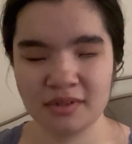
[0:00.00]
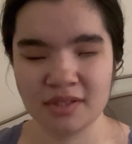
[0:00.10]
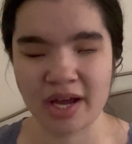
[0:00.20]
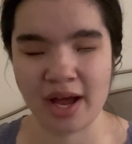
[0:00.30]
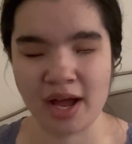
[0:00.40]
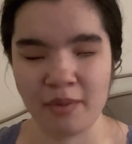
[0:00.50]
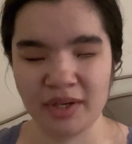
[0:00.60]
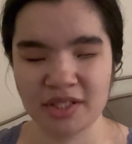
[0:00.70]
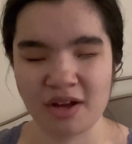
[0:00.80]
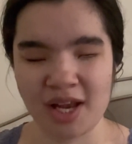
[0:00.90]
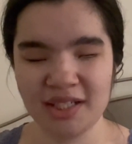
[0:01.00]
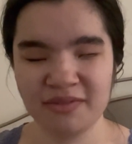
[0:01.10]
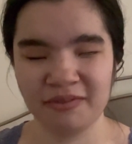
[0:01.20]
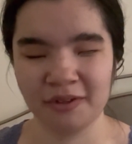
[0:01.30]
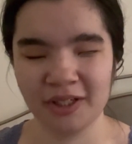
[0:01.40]
went to college
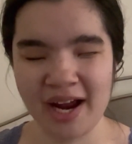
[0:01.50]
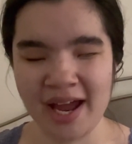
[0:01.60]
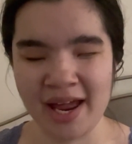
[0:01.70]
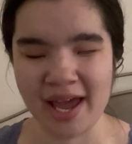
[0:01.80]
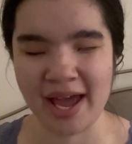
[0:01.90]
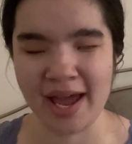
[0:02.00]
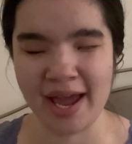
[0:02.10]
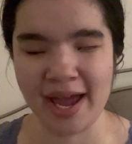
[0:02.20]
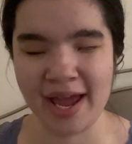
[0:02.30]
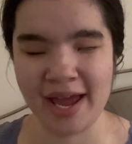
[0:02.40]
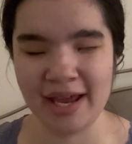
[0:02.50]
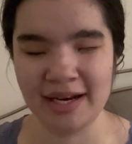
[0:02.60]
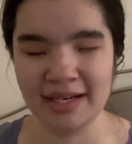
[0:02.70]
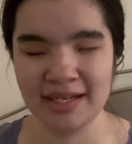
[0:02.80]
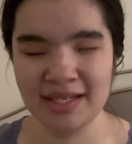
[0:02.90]
for it,
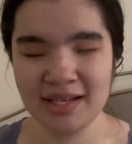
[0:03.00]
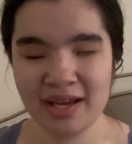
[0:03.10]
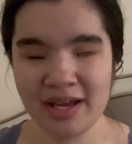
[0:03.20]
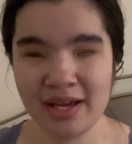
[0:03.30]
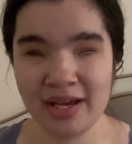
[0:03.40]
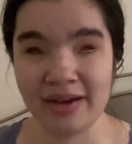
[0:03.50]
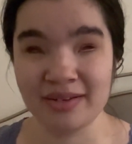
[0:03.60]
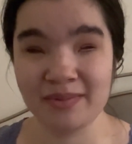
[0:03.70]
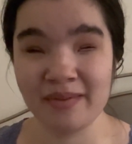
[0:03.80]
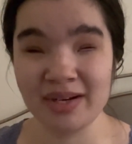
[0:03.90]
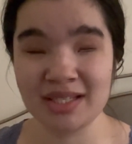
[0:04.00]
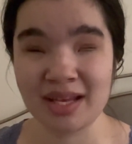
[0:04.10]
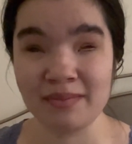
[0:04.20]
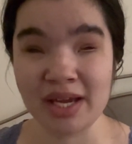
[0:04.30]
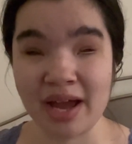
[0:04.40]
and it was pretty much the
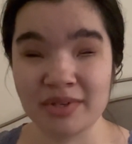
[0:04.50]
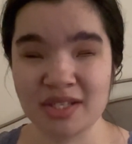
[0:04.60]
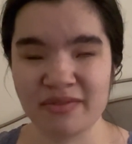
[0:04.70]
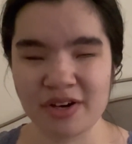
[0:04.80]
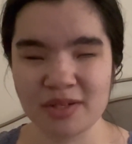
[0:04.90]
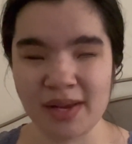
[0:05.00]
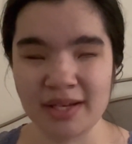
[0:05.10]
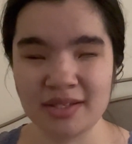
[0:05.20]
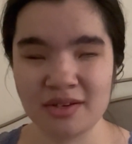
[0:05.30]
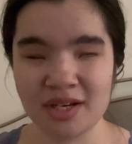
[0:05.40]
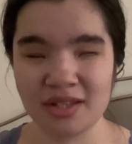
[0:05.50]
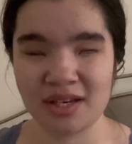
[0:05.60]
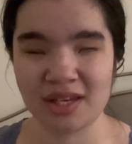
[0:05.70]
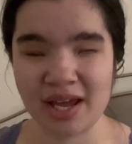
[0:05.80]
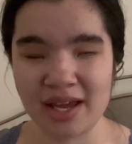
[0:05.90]
same thing. I was the first blind student
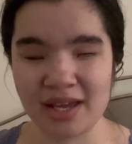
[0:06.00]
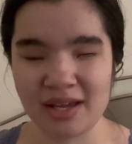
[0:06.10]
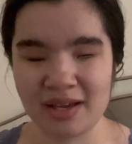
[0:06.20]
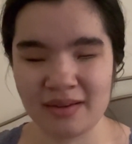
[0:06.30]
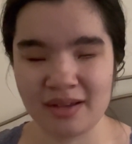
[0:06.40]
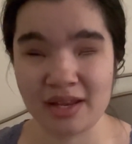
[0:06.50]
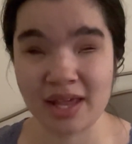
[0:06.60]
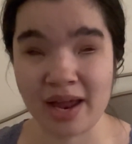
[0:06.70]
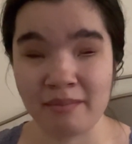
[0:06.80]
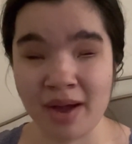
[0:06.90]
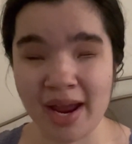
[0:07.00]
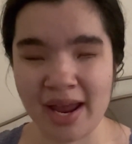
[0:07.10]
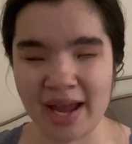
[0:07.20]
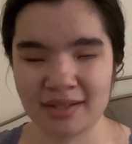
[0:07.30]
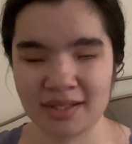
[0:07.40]
that my
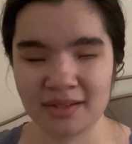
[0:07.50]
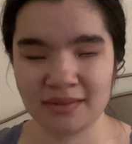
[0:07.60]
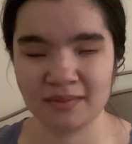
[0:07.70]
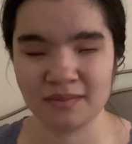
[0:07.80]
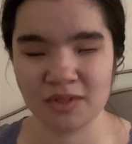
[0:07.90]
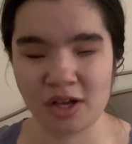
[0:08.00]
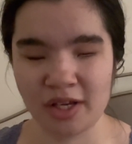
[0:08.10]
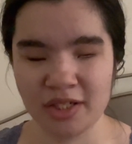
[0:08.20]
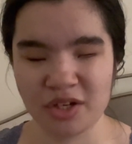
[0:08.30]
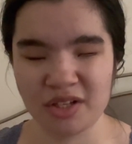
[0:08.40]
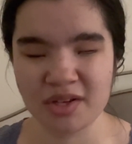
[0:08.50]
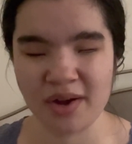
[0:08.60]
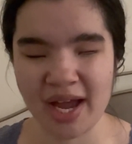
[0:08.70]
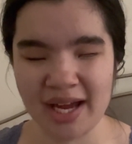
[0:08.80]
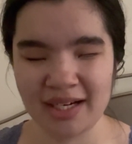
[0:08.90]
acting college also
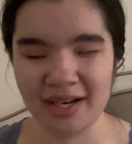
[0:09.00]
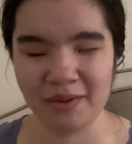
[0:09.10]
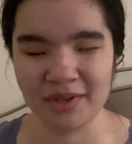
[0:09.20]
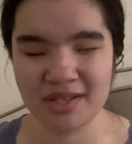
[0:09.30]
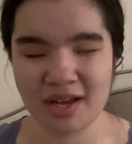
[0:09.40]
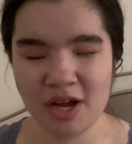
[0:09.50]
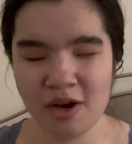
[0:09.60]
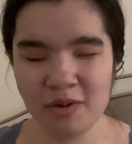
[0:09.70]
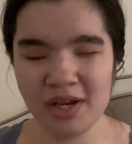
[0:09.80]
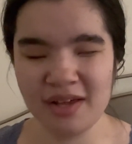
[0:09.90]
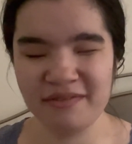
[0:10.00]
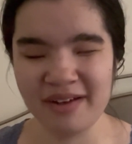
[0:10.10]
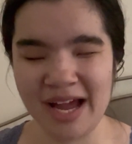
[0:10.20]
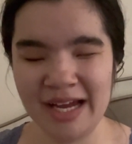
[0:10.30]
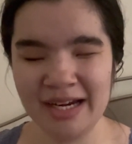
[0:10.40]
had, and it was really
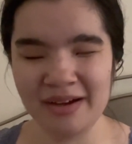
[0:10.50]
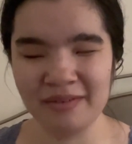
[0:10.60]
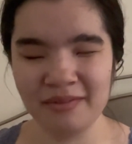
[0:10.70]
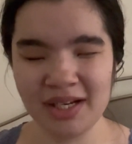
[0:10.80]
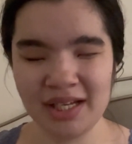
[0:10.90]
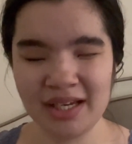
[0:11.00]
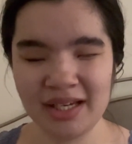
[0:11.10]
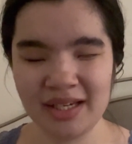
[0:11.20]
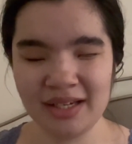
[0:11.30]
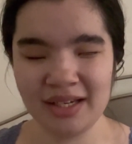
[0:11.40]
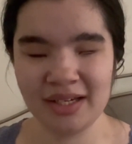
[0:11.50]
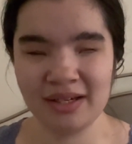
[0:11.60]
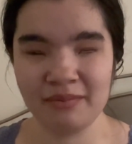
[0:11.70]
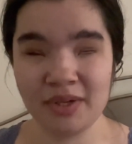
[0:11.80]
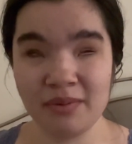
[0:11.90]
fun. We
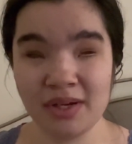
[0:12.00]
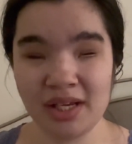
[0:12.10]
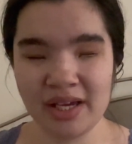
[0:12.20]
really